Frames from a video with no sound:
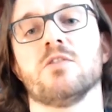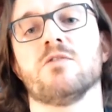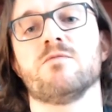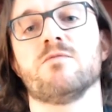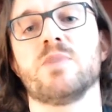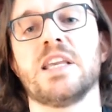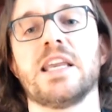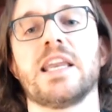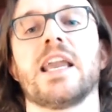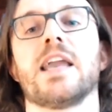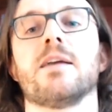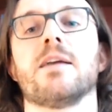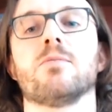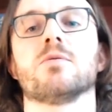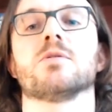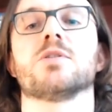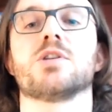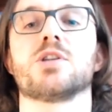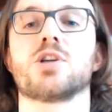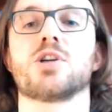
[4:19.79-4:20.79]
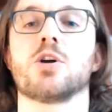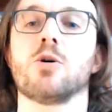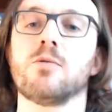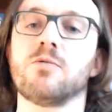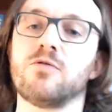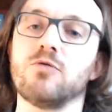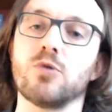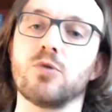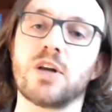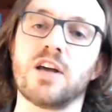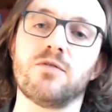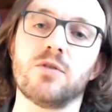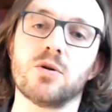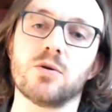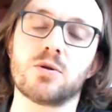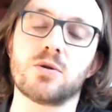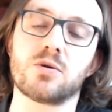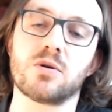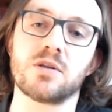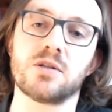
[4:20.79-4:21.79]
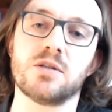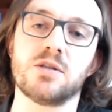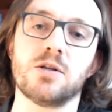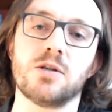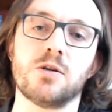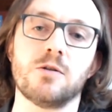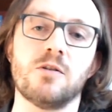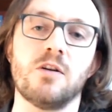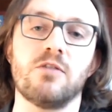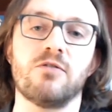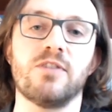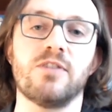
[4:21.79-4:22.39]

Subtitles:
of being able to show up for whatever you're trying to do,